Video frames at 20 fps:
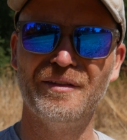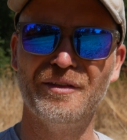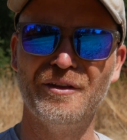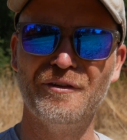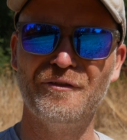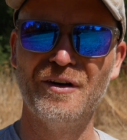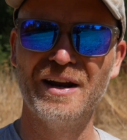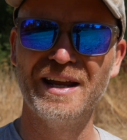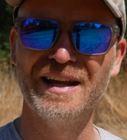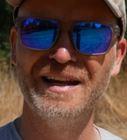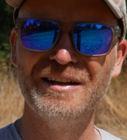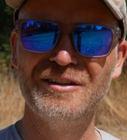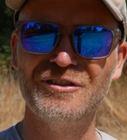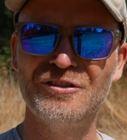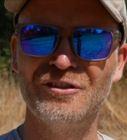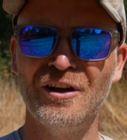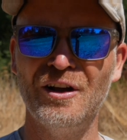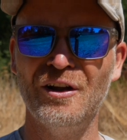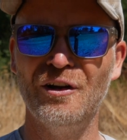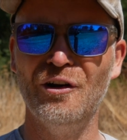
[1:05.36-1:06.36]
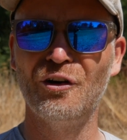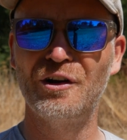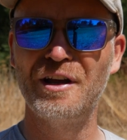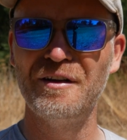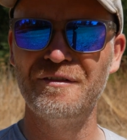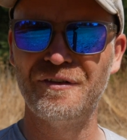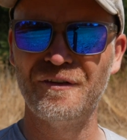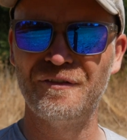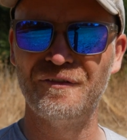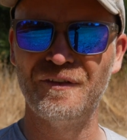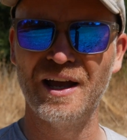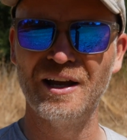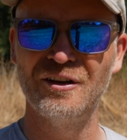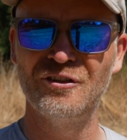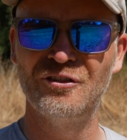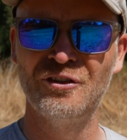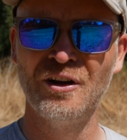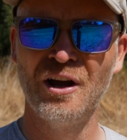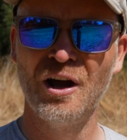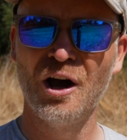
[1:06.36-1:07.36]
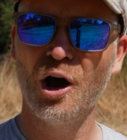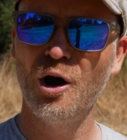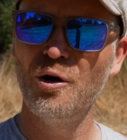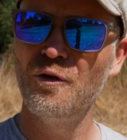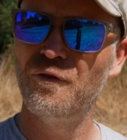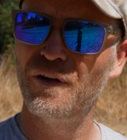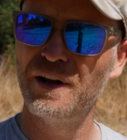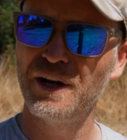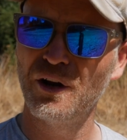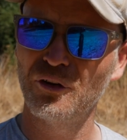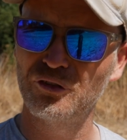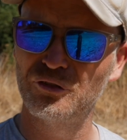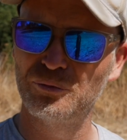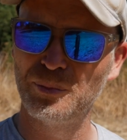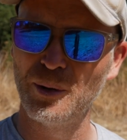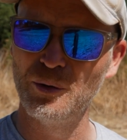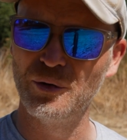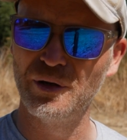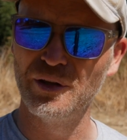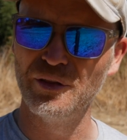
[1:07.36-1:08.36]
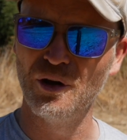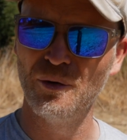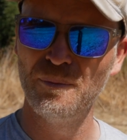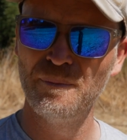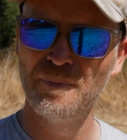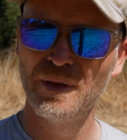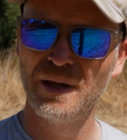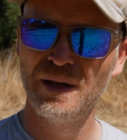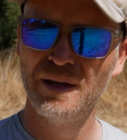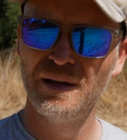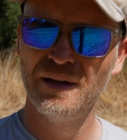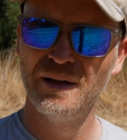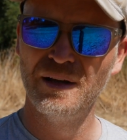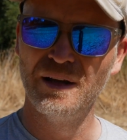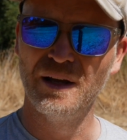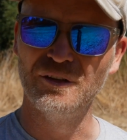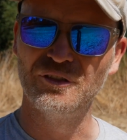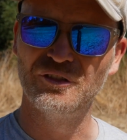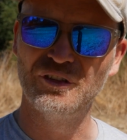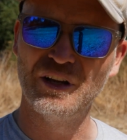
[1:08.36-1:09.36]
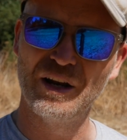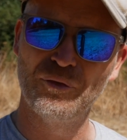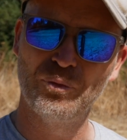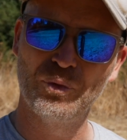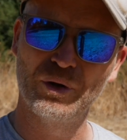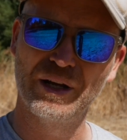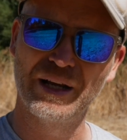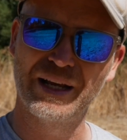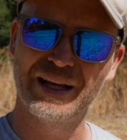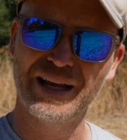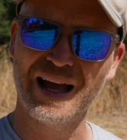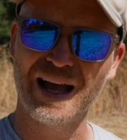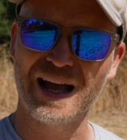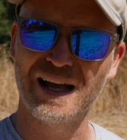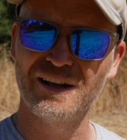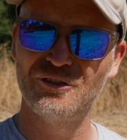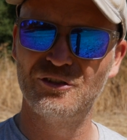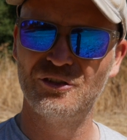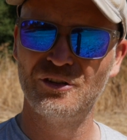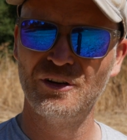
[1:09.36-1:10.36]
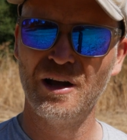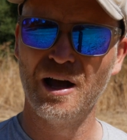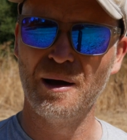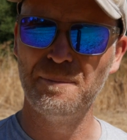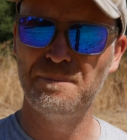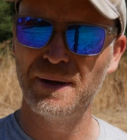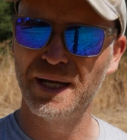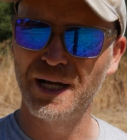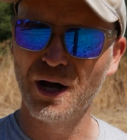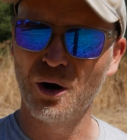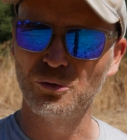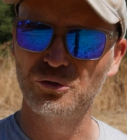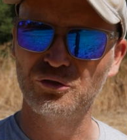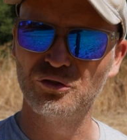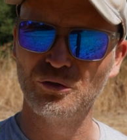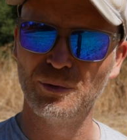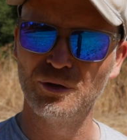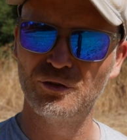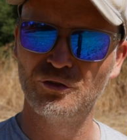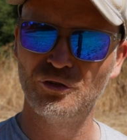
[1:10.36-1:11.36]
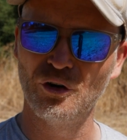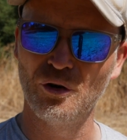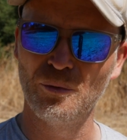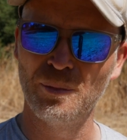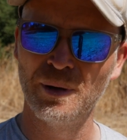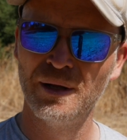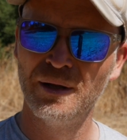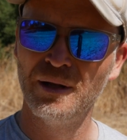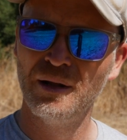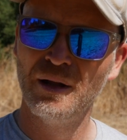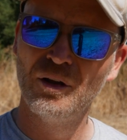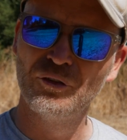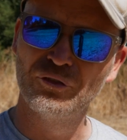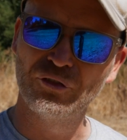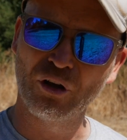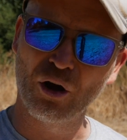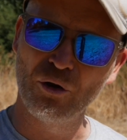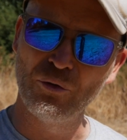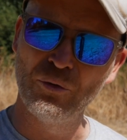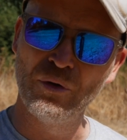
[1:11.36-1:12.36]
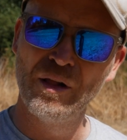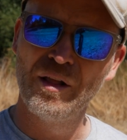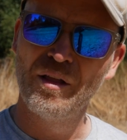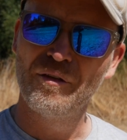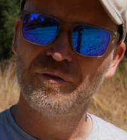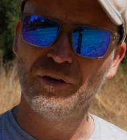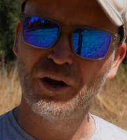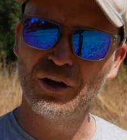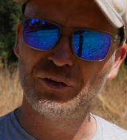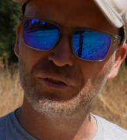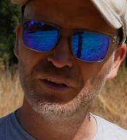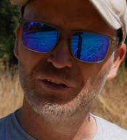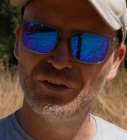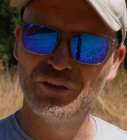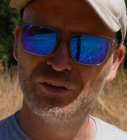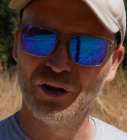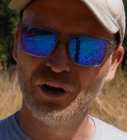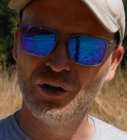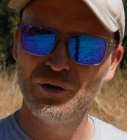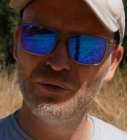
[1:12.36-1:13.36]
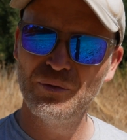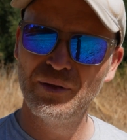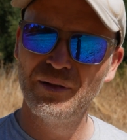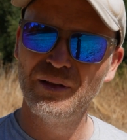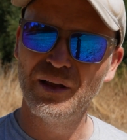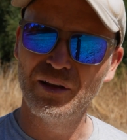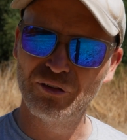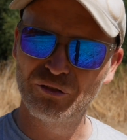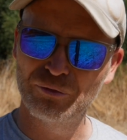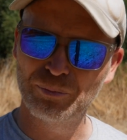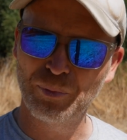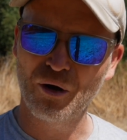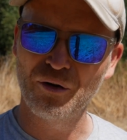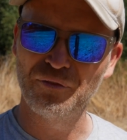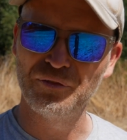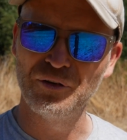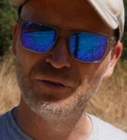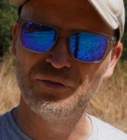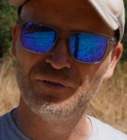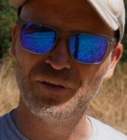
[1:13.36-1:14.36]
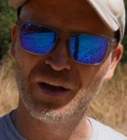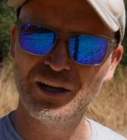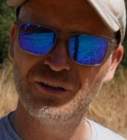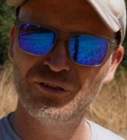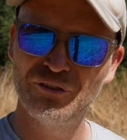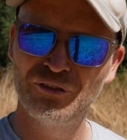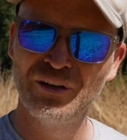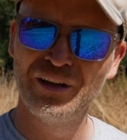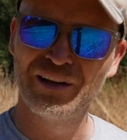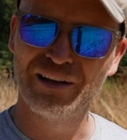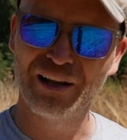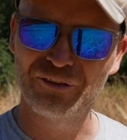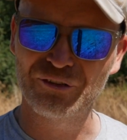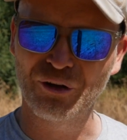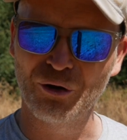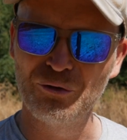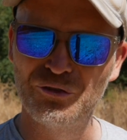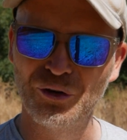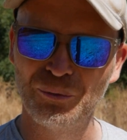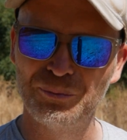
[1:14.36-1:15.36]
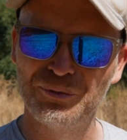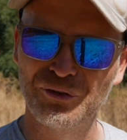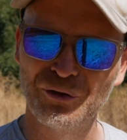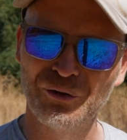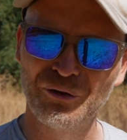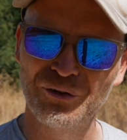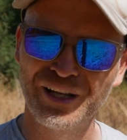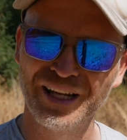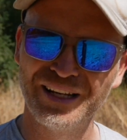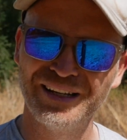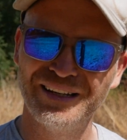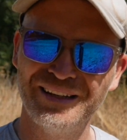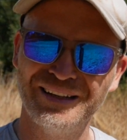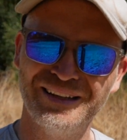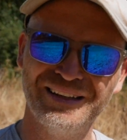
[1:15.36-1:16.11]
reeds, looking for fish, hopefully not spooking them, and seeing if we can catch a big old summer chub. So first thing to do is spot a few fish. Let's go chub stalking.